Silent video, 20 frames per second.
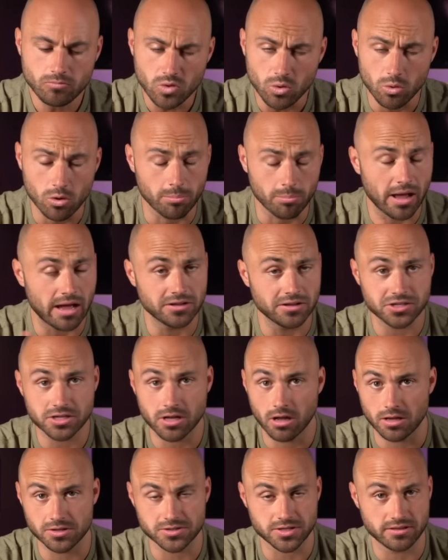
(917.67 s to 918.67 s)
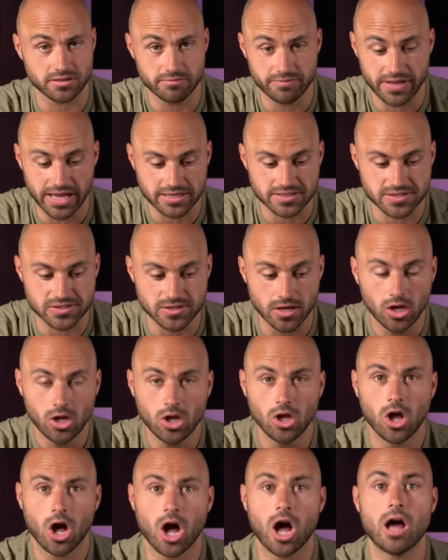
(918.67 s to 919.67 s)
or pile into calls on the VIX
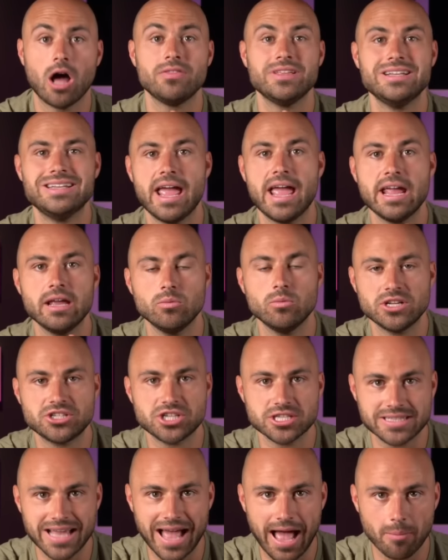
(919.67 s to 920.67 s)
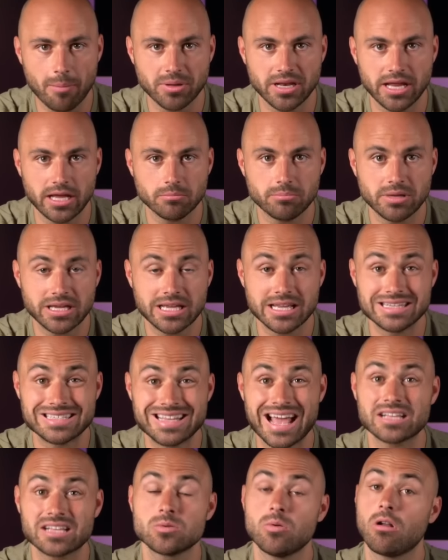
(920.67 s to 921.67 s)
on the day in which it's happening, because
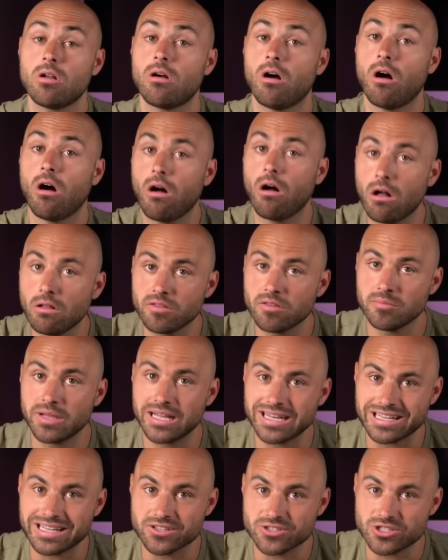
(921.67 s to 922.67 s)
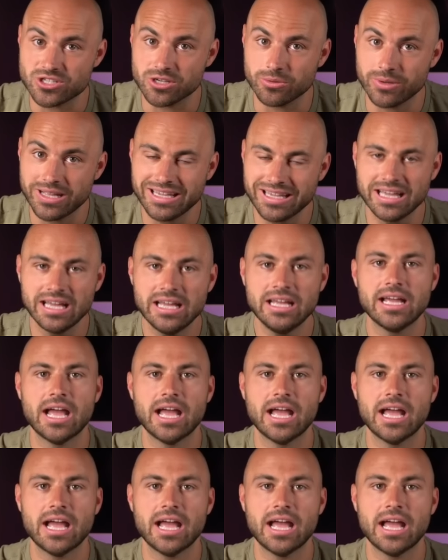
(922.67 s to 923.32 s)
that's what all the money is doing.